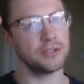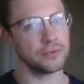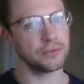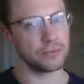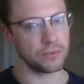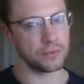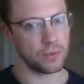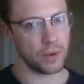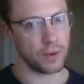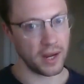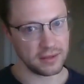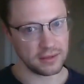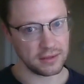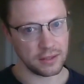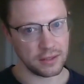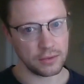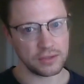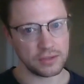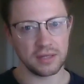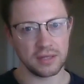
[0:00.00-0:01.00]
But at the end of the day,
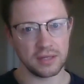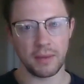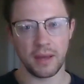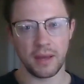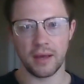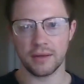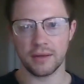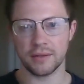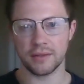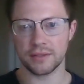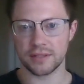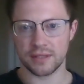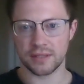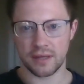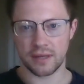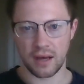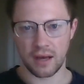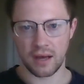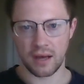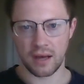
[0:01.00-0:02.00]
the solution,
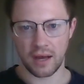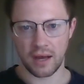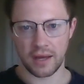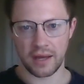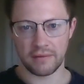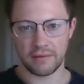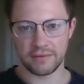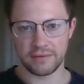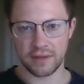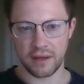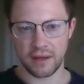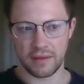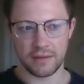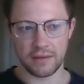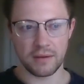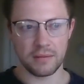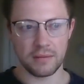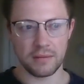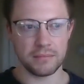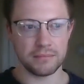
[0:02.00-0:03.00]
the goal,
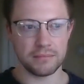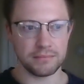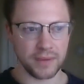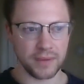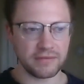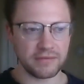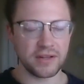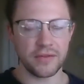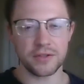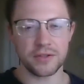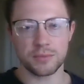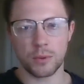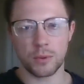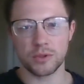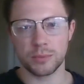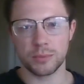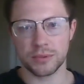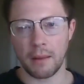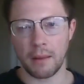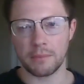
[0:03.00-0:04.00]
it's to get the
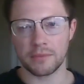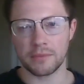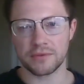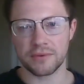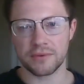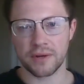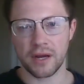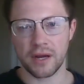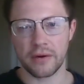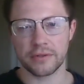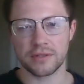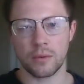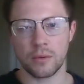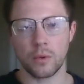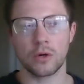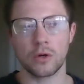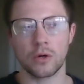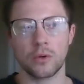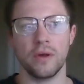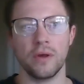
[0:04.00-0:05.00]
carrier paid for the job
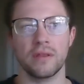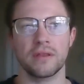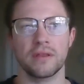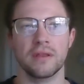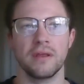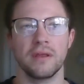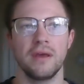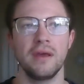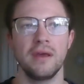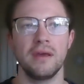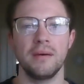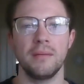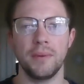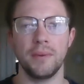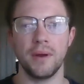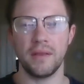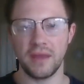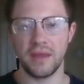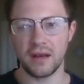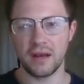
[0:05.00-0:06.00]
that was done
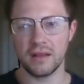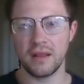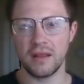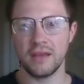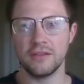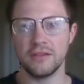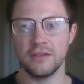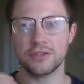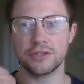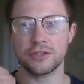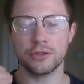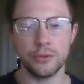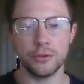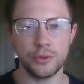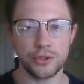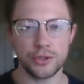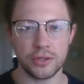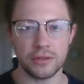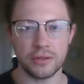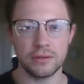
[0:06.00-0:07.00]
and the
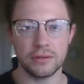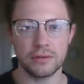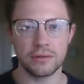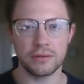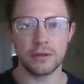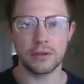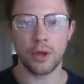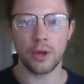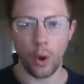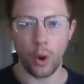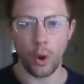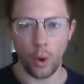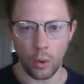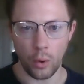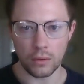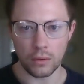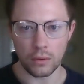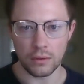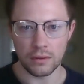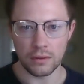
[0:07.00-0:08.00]
service that was provided,
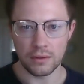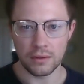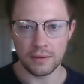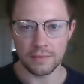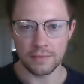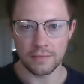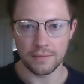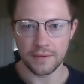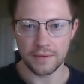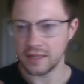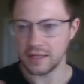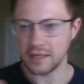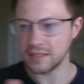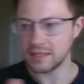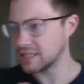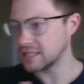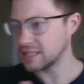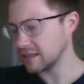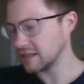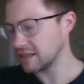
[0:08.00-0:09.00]
transport
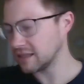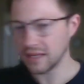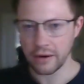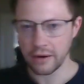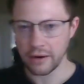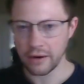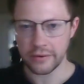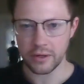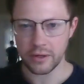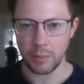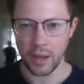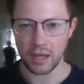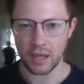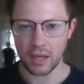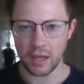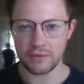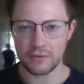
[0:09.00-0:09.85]
of a product.